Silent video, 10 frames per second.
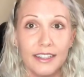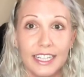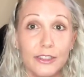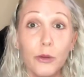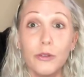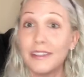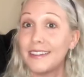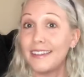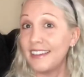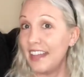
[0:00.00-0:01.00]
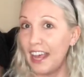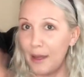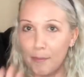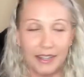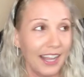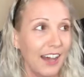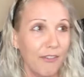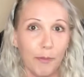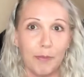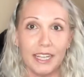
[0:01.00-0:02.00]
Like, don't snap and have
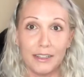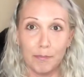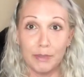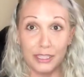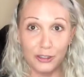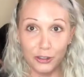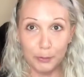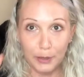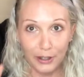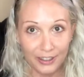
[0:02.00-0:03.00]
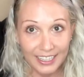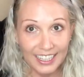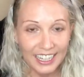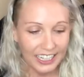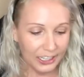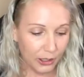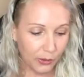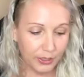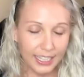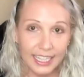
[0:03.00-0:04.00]
a big binge party. You know,
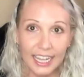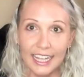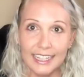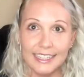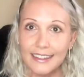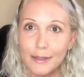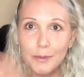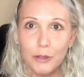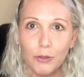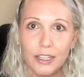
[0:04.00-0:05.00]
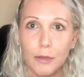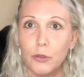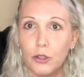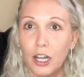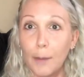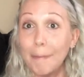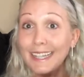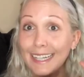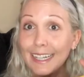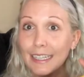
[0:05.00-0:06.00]
like, get something reasonable.
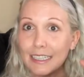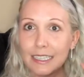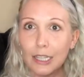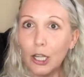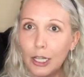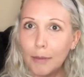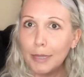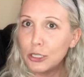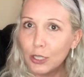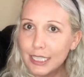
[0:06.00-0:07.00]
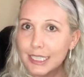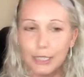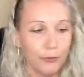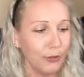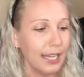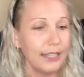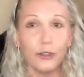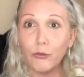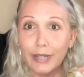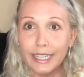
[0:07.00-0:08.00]
Bananas, oh, my trusty friend. You're
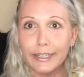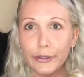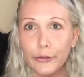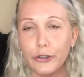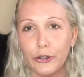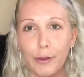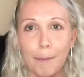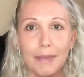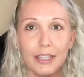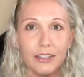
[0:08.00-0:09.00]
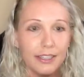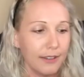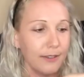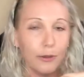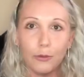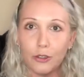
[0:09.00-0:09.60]
ready to go. You're a meal in a suit.